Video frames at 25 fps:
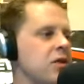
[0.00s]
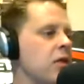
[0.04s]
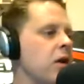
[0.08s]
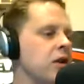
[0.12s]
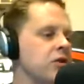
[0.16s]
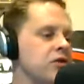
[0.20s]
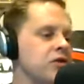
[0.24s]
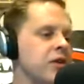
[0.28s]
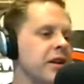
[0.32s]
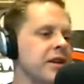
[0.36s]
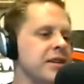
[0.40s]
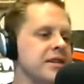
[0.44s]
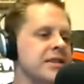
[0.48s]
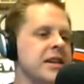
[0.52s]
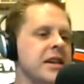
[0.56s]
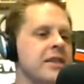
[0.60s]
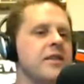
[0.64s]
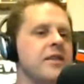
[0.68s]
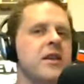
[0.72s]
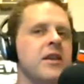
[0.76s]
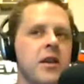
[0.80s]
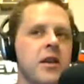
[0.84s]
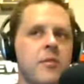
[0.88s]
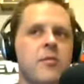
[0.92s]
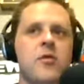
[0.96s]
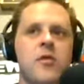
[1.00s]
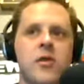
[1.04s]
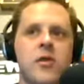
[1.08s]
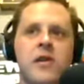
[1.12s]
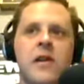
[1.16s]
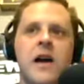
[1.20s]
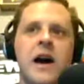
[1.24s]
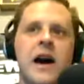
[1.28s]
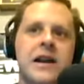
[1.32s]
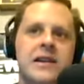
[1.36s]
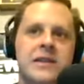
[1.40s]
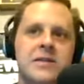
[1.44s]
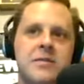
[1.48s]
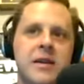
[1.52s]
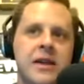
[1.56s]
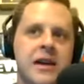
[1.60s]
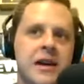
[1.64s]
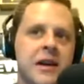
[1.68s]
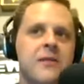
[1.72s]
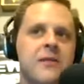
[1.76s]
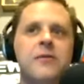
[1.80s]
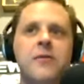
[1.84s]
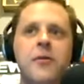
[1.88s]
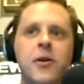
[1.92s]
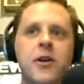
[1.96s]
I'll try to say the number a lot to make
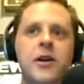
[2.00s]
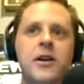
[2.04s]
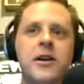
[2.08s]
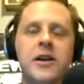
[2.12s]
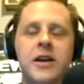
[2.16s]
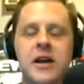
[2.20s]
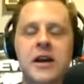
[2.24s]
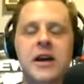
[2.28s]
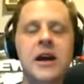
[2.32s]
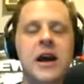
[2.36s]
up for it.